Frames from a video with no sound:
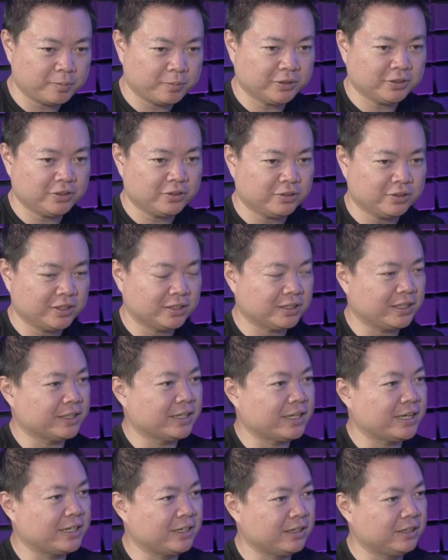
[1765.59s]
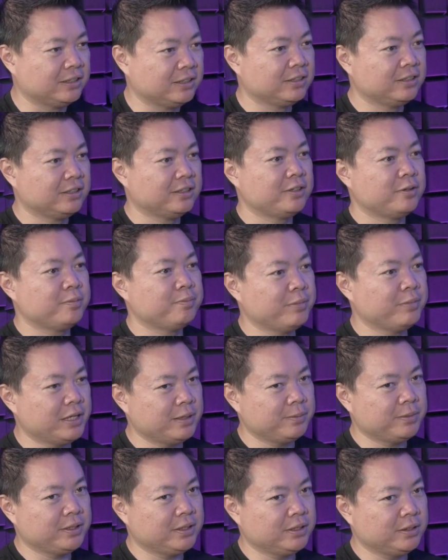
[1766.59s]
But do you think like it kind of
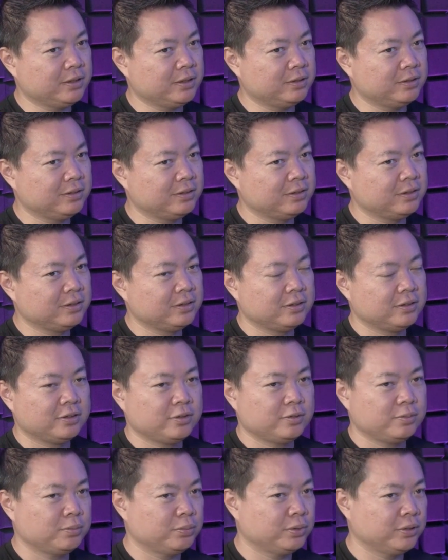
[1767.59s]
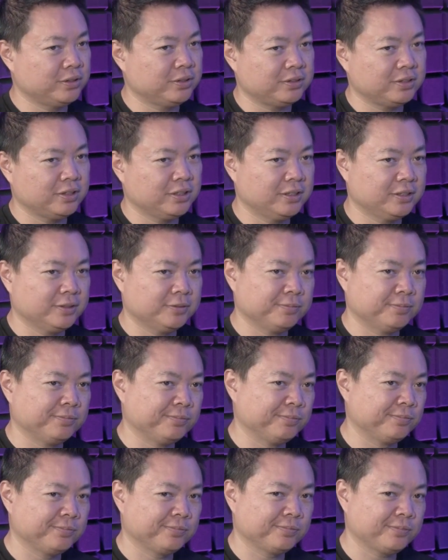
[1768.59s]
maybe puts
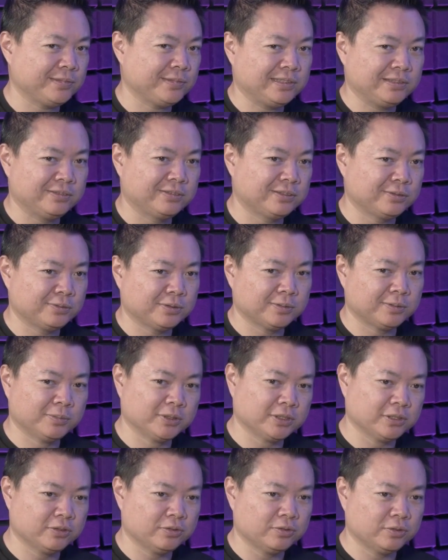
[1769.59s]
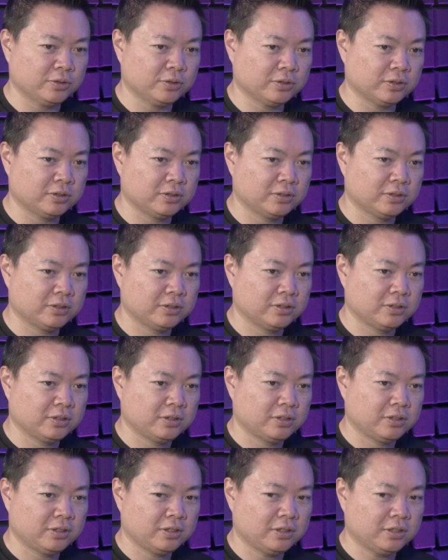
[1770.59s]
um, what's the word I'm looking for?
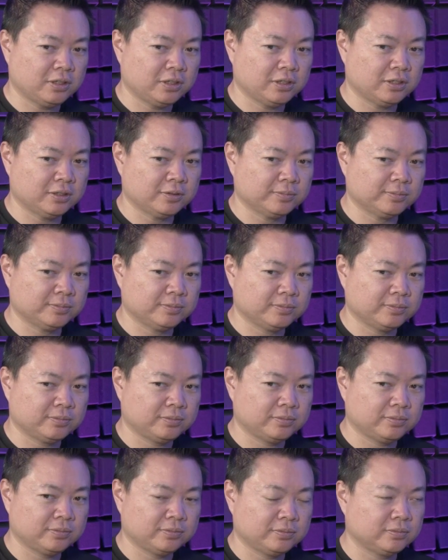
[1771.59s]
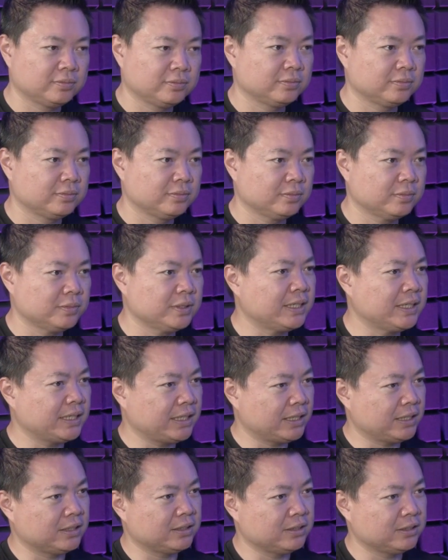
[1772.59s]
Um, a damper.
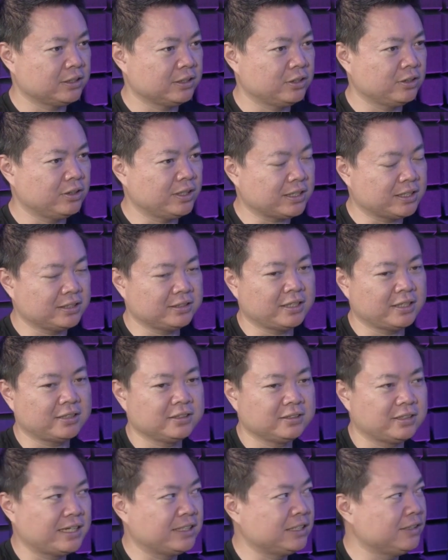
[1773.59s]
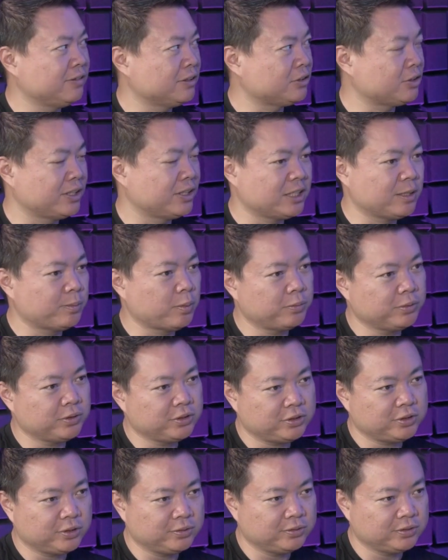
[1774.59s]
Yeah, you know, like because like this idea of like trying to keep up with
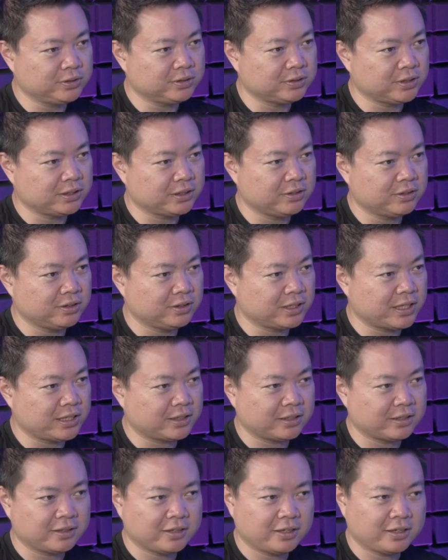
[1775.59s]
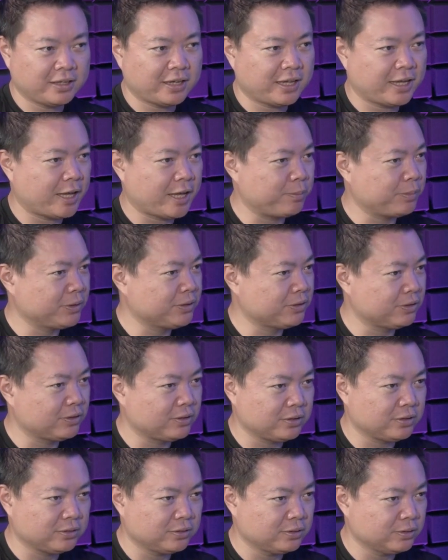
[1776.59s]
the Joneses. Like, do you think that happens at
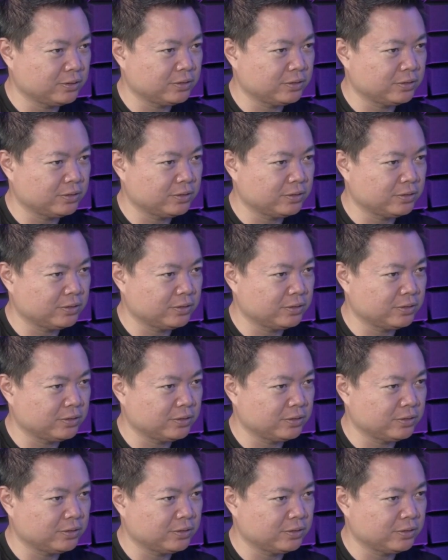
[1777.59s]
all?